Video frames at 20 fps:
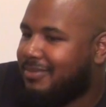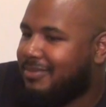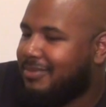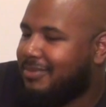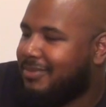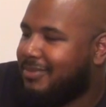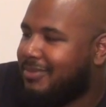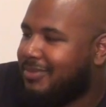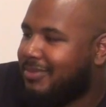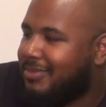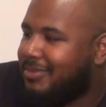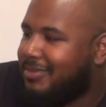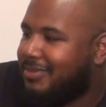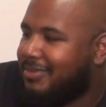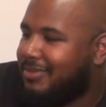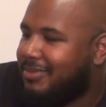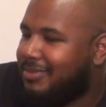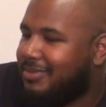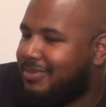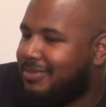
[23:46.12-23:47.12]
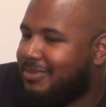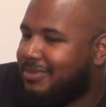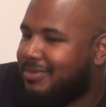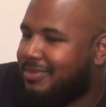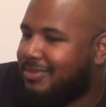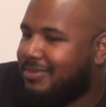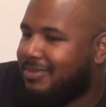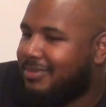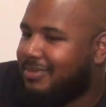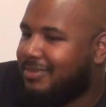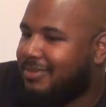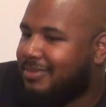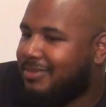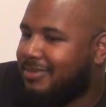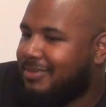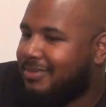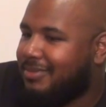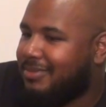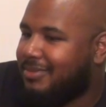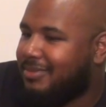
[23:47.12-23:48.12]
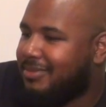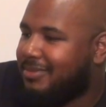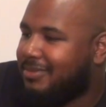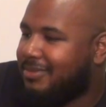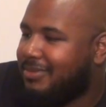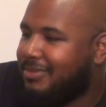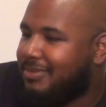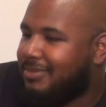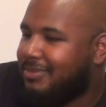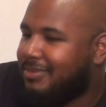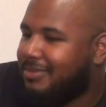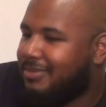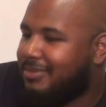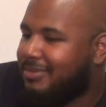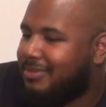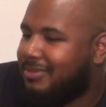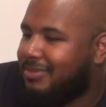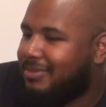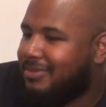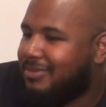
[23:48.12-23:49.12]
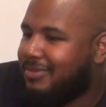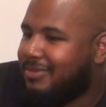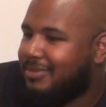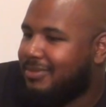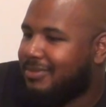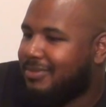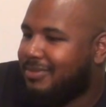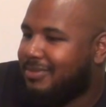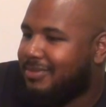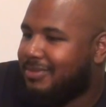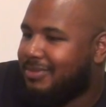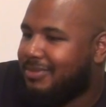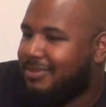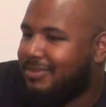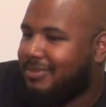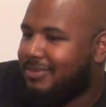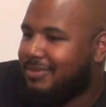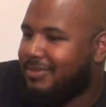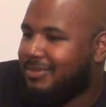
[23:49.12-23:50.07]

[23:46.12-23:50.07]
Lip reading: (not speaking)